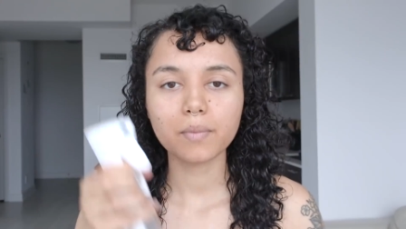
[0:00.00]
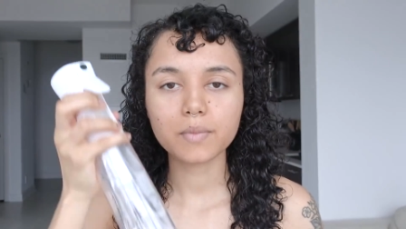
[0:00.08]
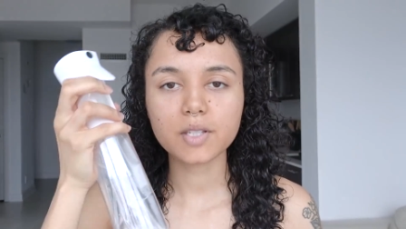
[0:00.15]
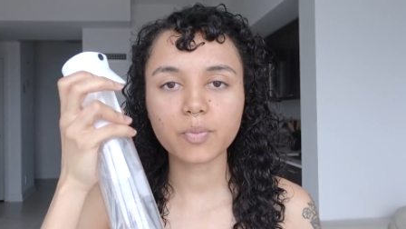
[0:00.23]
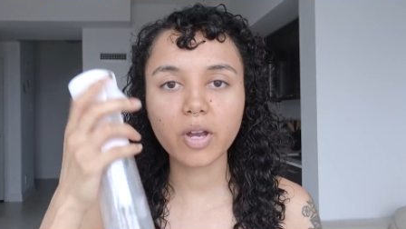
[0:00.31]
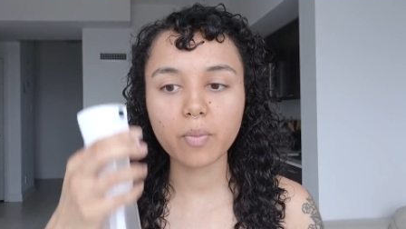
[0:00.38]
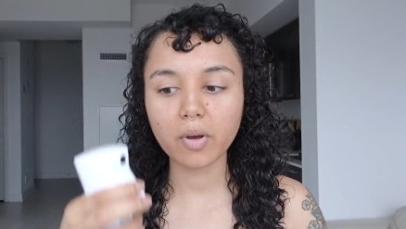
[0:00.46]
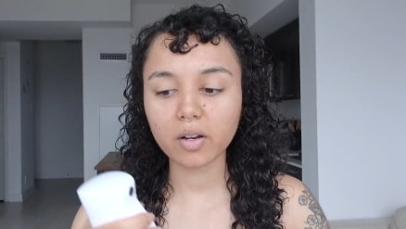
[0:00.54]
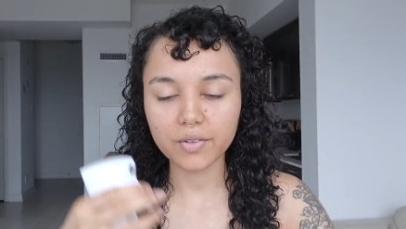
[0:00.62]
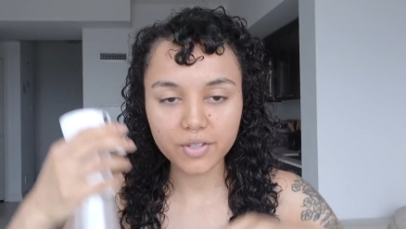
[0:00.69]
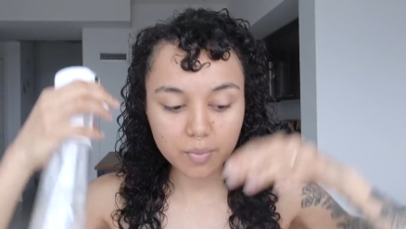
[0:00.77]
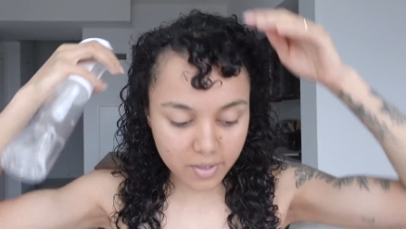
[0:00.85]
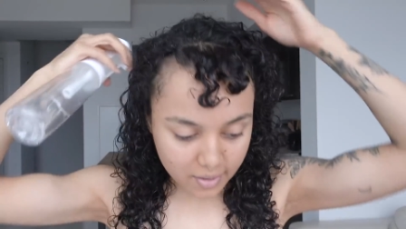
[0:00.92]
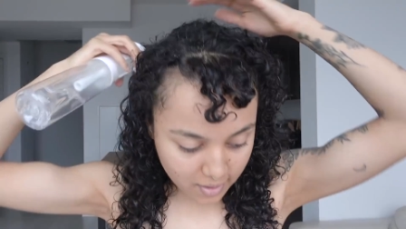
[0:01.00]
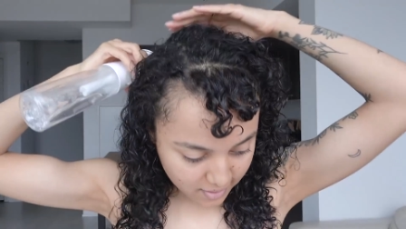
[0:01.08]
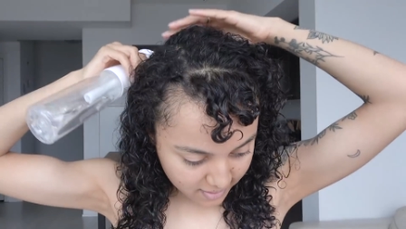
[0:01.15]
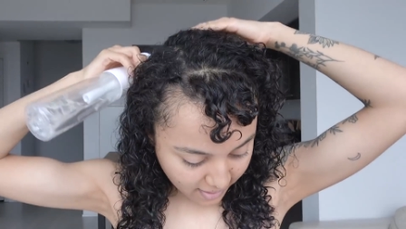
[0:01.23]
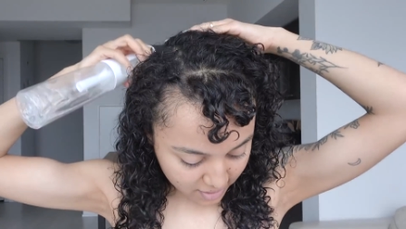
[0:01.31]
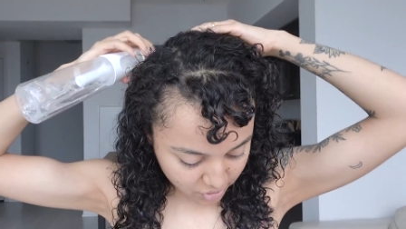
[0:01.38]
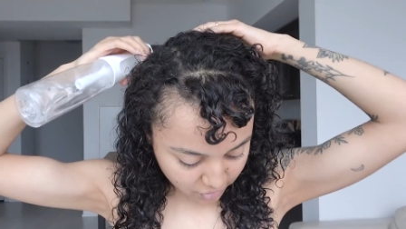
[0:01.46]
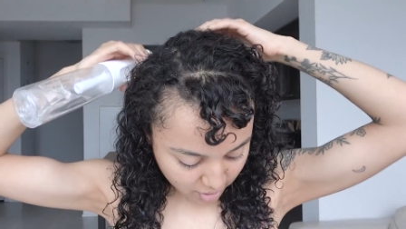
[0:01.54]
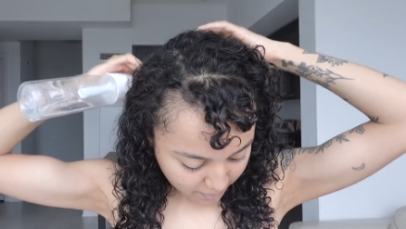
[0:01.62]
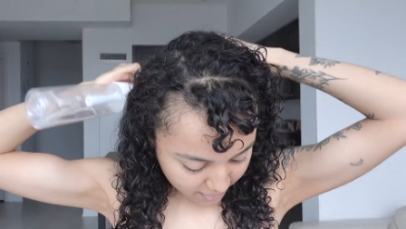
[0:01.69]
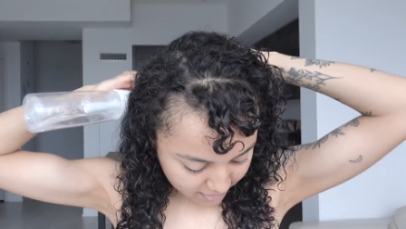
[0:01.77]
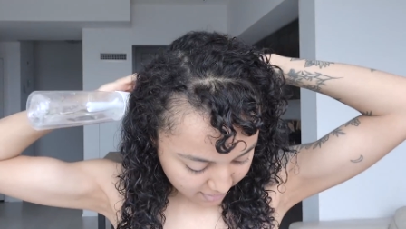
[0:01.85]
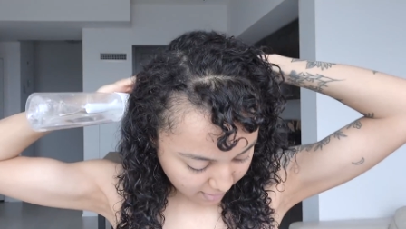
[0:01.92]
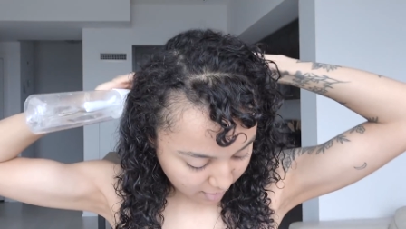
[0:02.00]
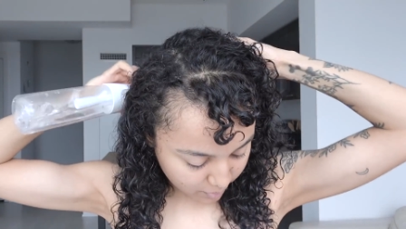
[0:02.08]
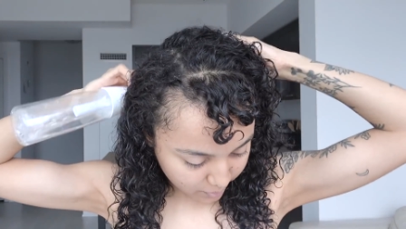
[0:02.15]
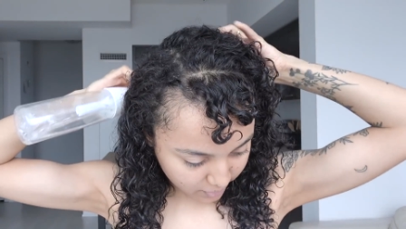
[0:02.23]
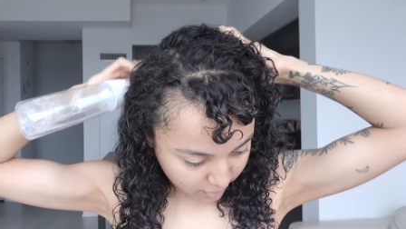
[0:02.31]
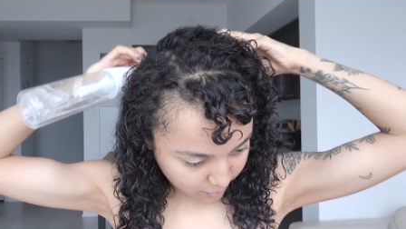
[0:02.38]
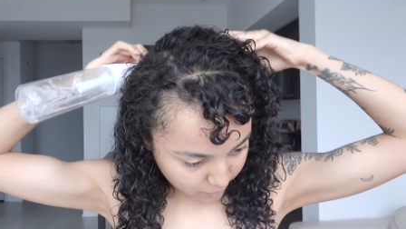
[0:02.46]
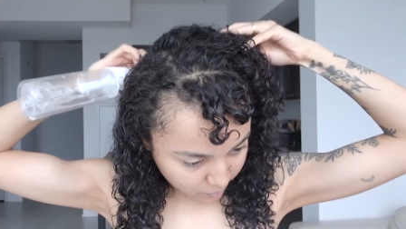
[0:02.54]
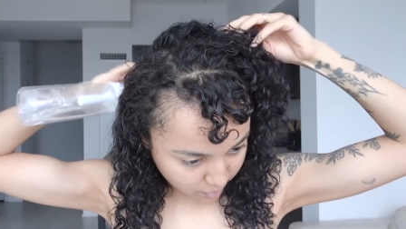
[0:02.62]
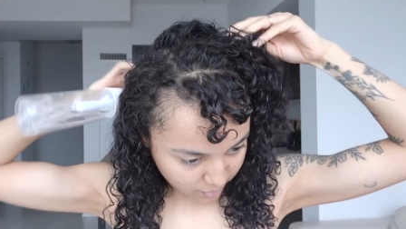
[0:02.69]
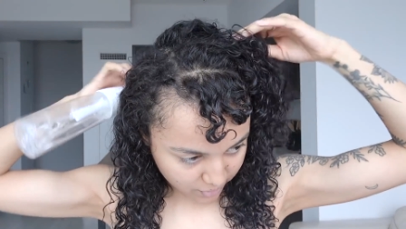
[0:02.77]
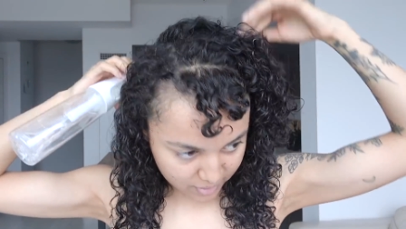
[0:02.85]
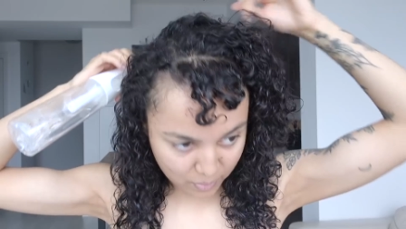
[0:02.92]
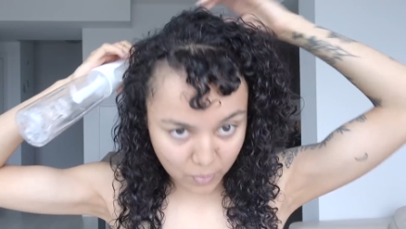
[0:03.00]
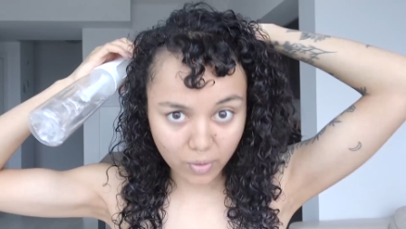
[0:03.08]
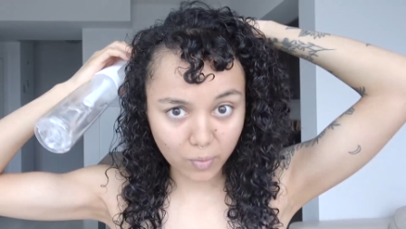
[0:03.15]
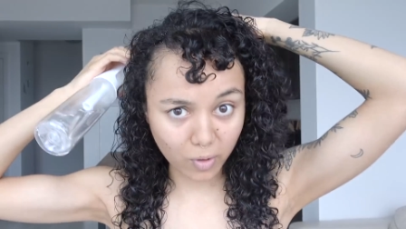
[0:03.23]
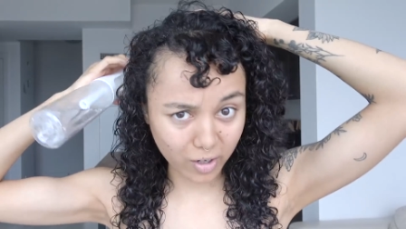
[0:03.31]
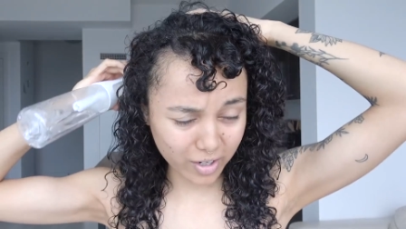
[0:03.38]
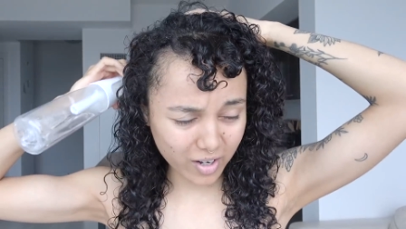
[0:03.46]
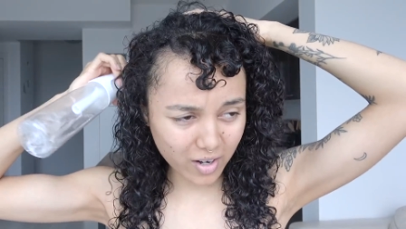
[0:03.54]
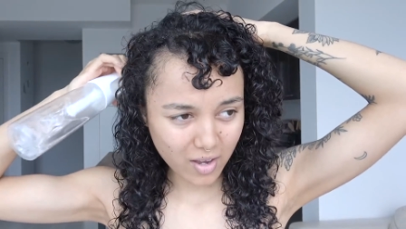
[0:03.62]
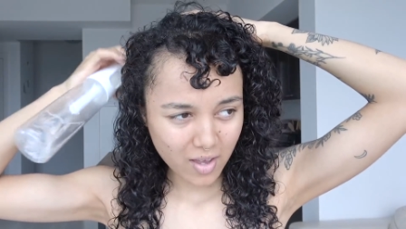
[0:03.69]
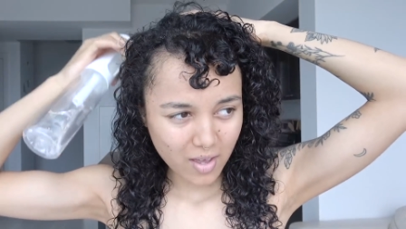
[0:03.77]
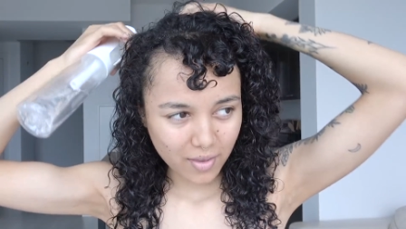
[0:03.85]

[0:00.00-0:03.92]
Spray bottle. So I'm just going to saturate my scalp a little bit more with some more water.